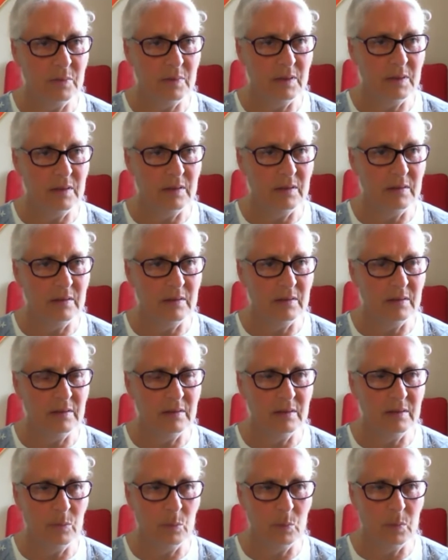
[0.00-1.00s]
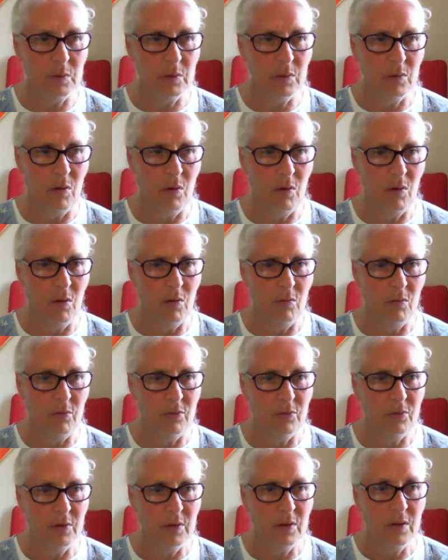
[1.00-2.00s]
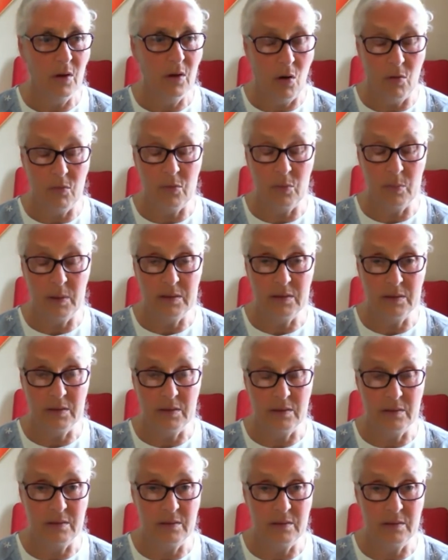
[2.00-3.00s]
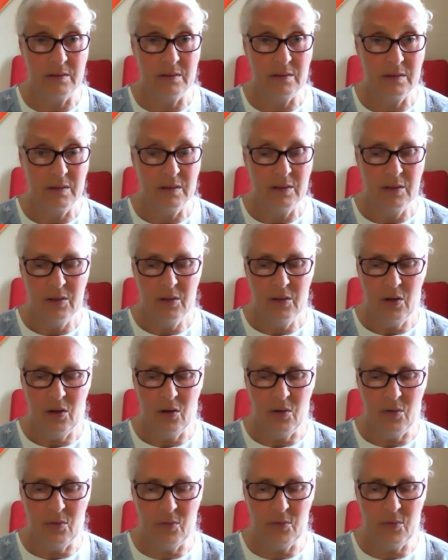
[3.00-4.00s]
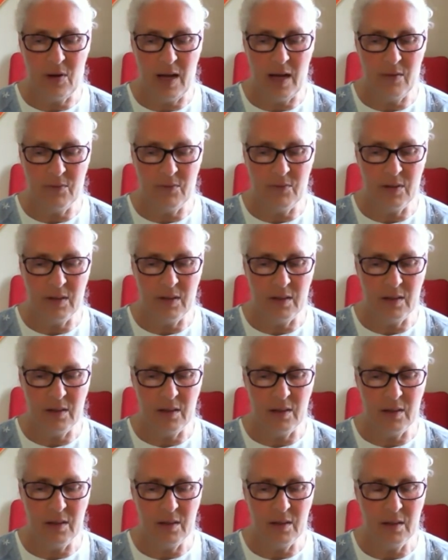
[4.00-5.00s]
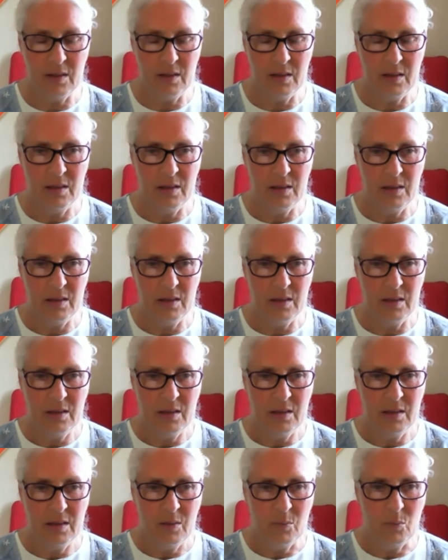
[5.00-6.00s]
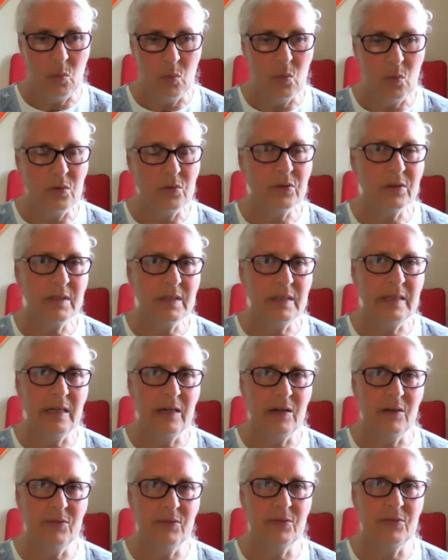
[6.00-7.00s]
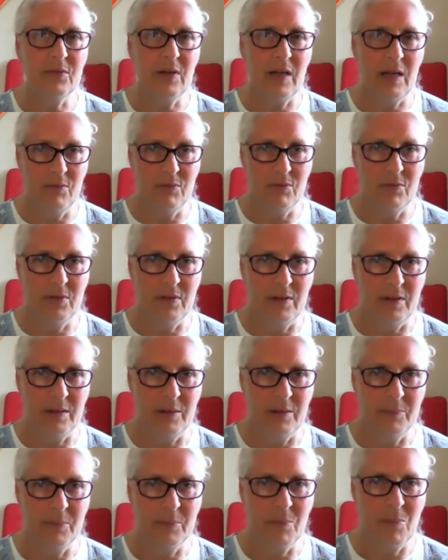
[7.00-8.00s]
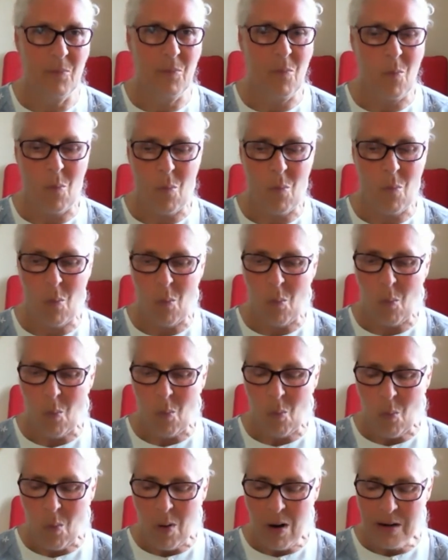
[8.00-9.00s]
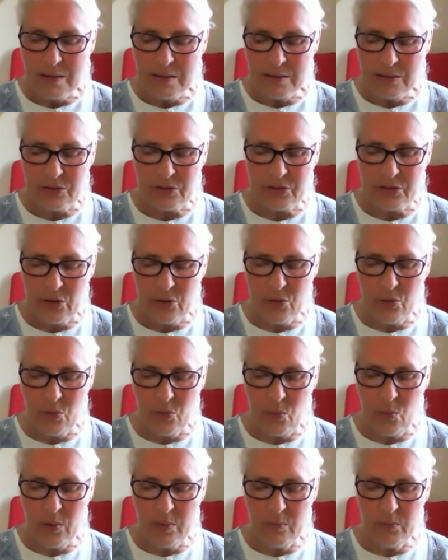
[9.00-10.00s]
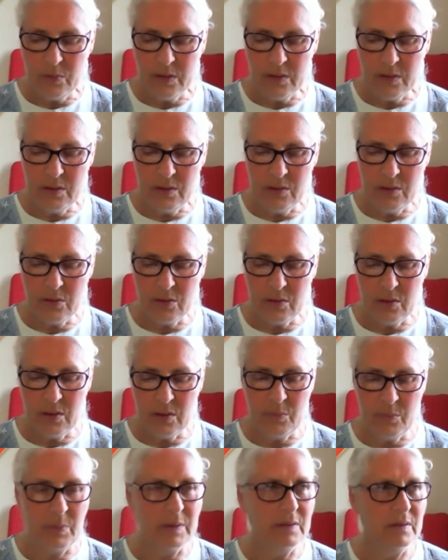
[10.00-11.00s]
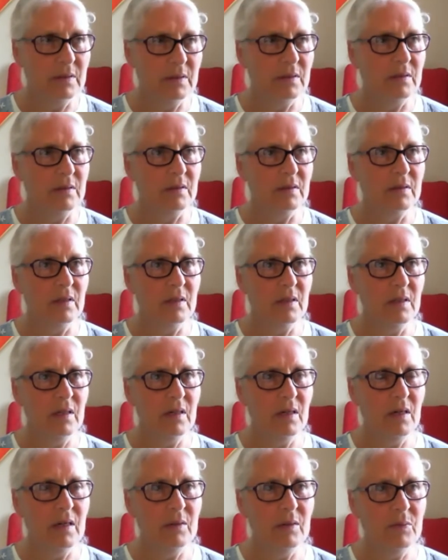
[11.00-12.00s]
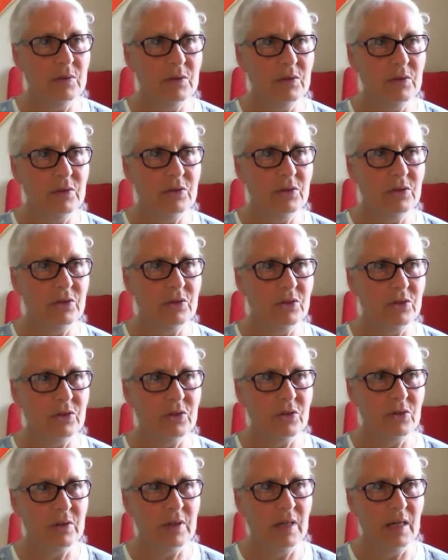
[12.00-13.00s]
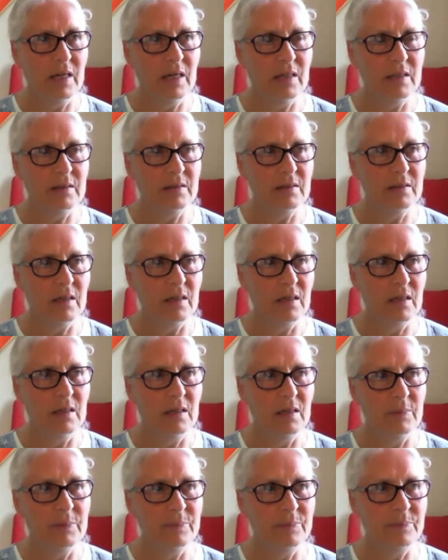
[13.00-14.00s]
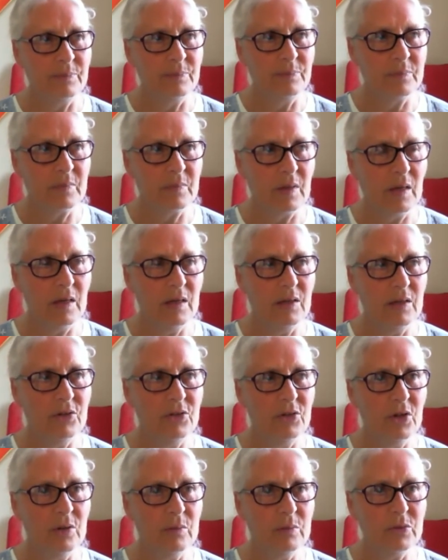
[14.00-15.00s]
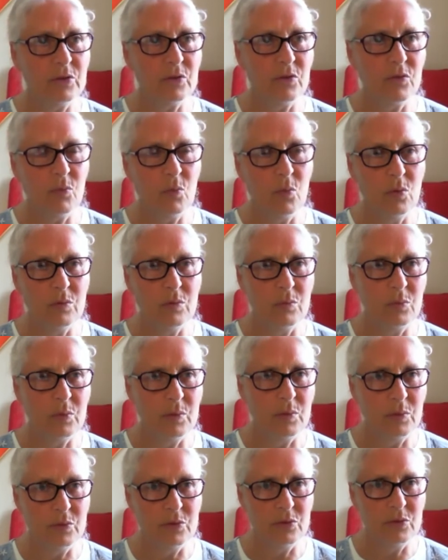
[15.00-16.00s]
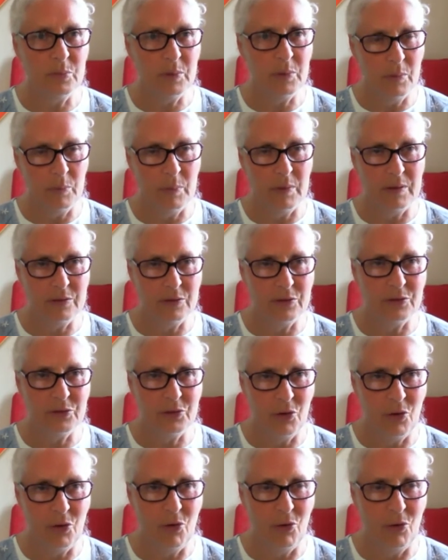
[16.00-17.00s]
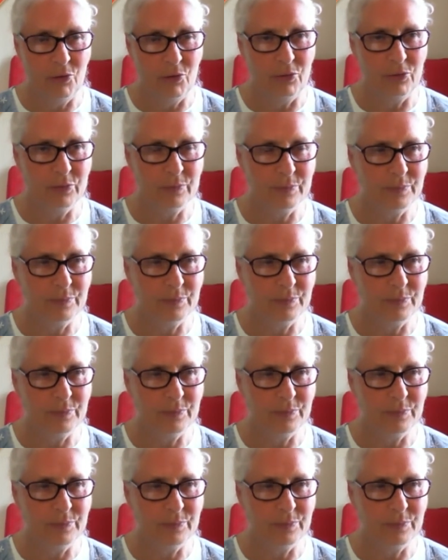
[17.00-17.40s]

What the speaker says: me, is the symbol of abundance, of having more than enough of everything. So when we look at abundance, I wanted to just look at in terms of what we want to be abundant of.